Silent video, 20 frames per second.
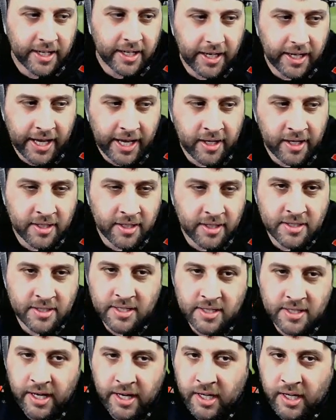and
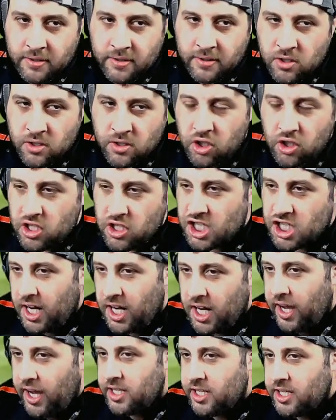just
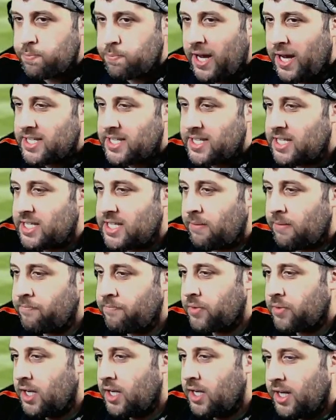slides past him
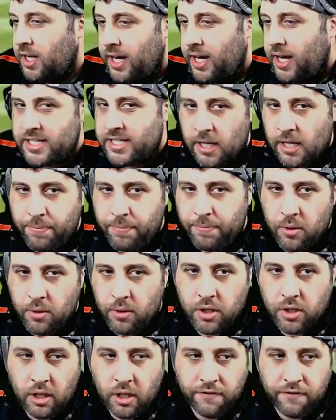as they both
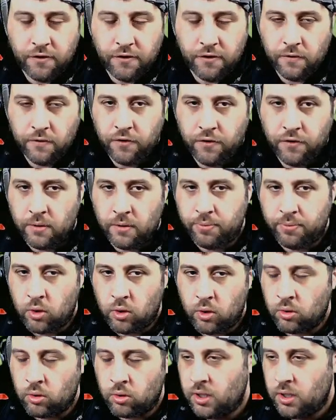go for the
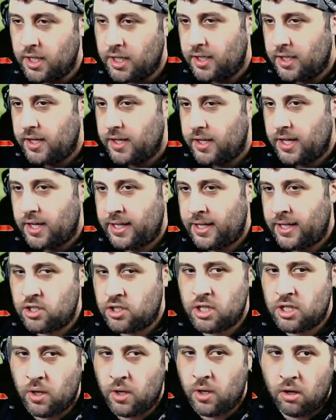ball. And then
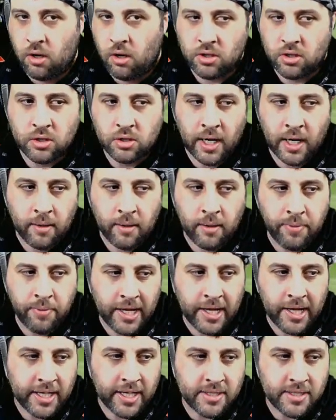Stuart Hogg's great ability
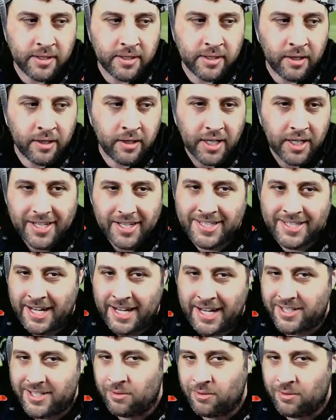to dance
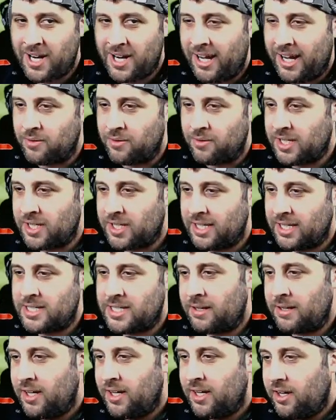around, gets
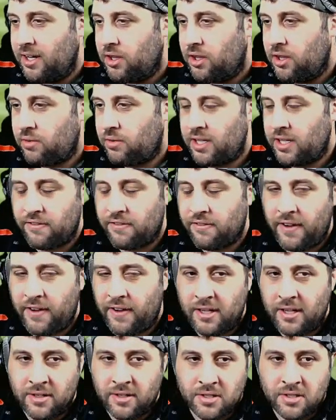3
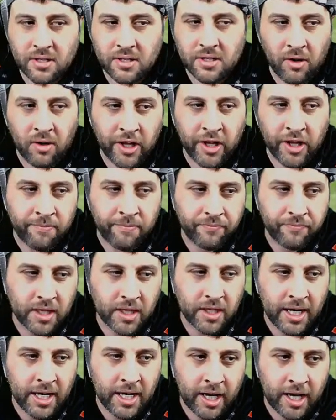defenders on him
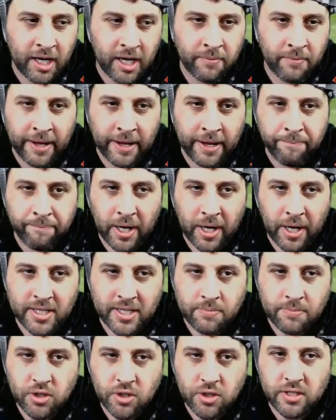and buys him
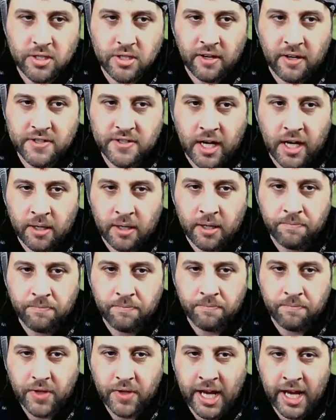just enough time.
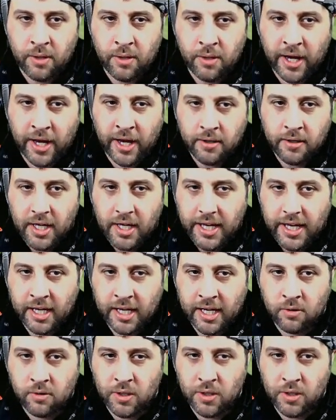Anyway, England
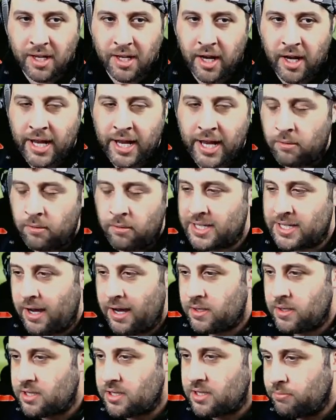with the line out, down
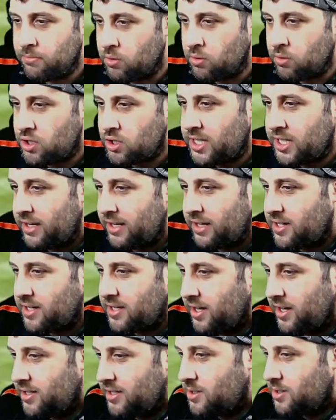into the maul just outside of the
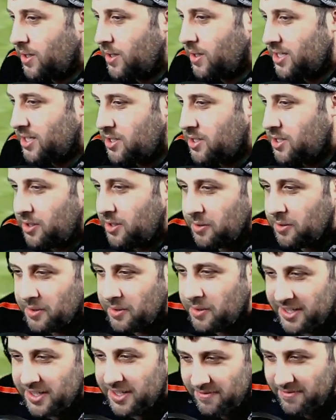22.
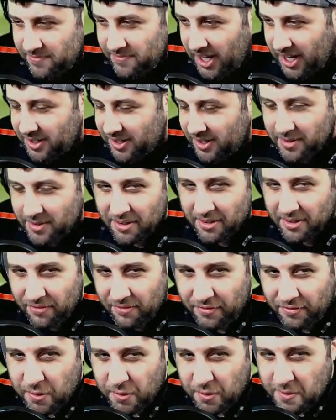Michael, you
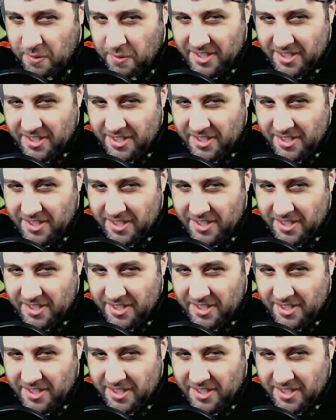fraud.